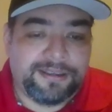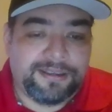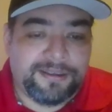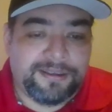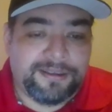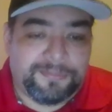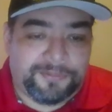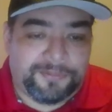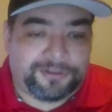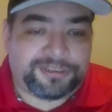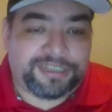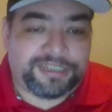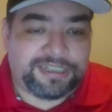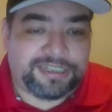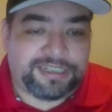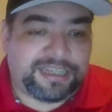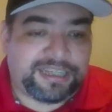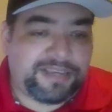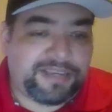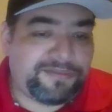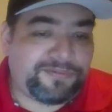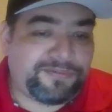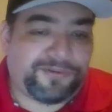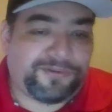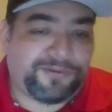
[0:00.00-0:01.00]
most of these
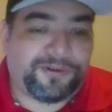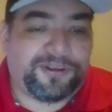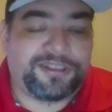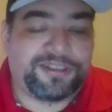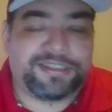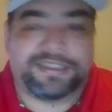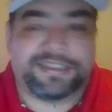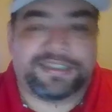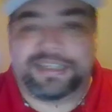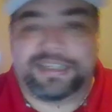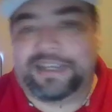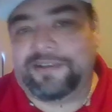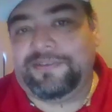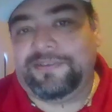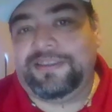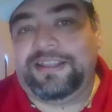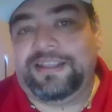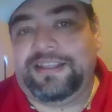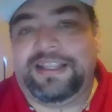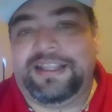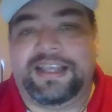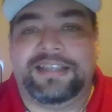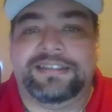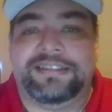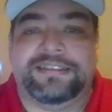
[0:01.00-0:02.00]
games were on sale the
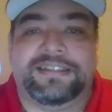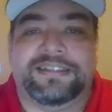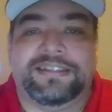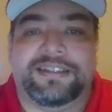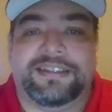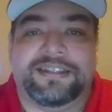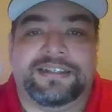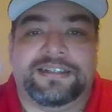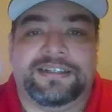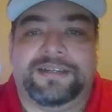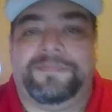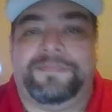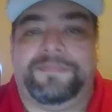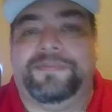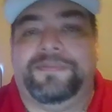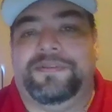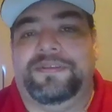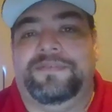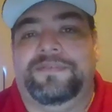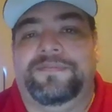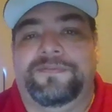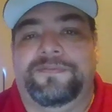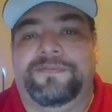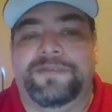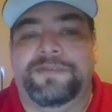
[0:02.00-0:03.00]
last couple
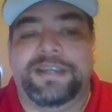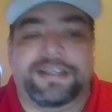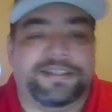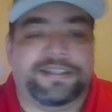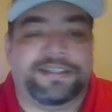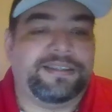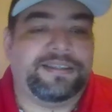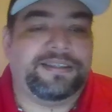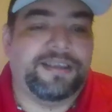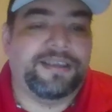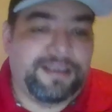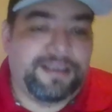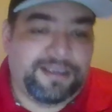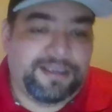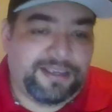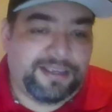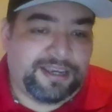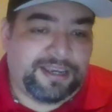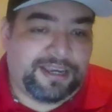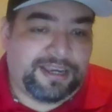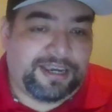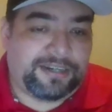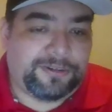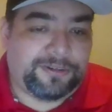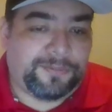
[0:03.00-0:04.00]
of weeks.
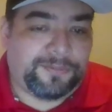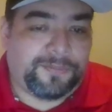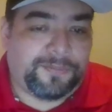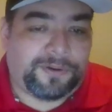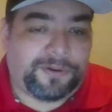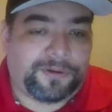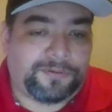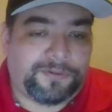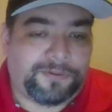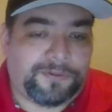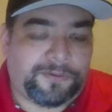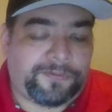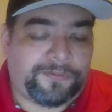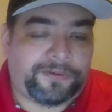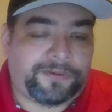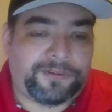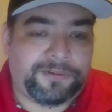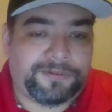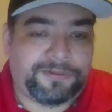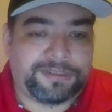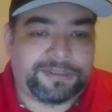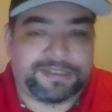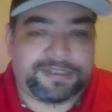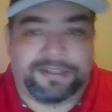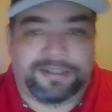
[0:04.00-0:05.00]
I know Modern Warfare 2
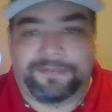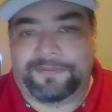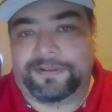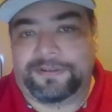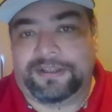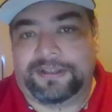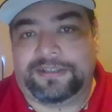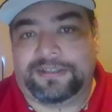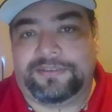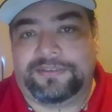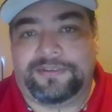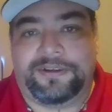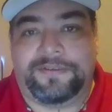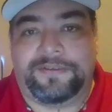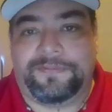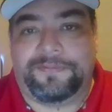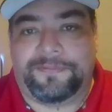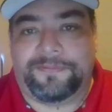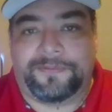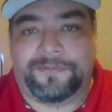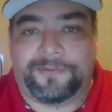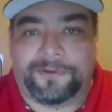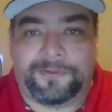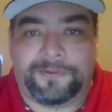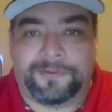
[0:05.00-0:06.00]
was selling for like
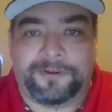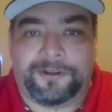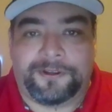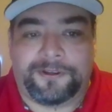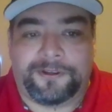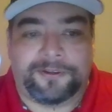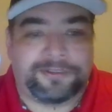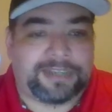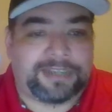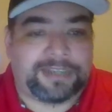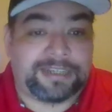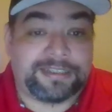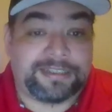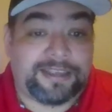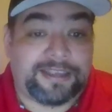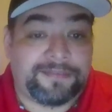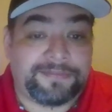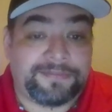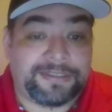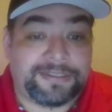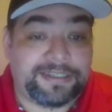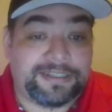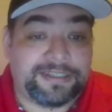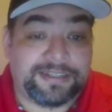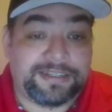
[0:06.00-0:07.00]
$34. I've
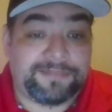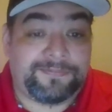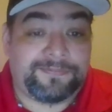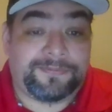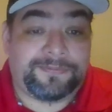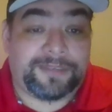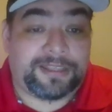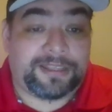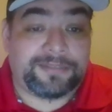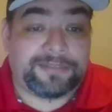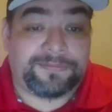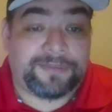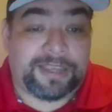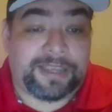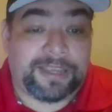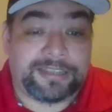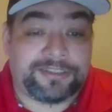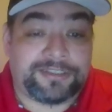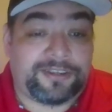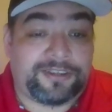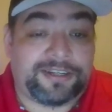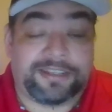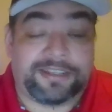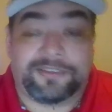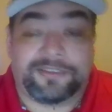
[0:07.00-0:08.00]
seen it. I
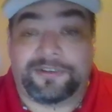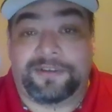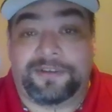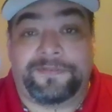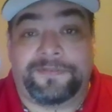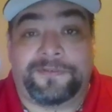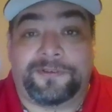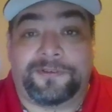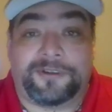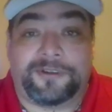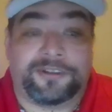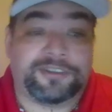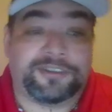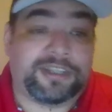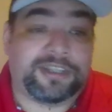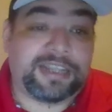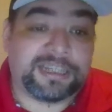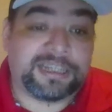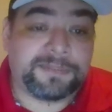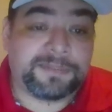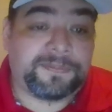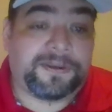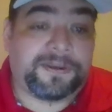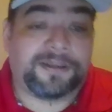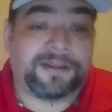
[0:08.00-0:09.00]
saw it at $34 on
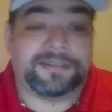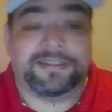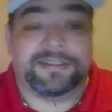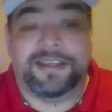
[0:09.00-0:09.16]
Xbox,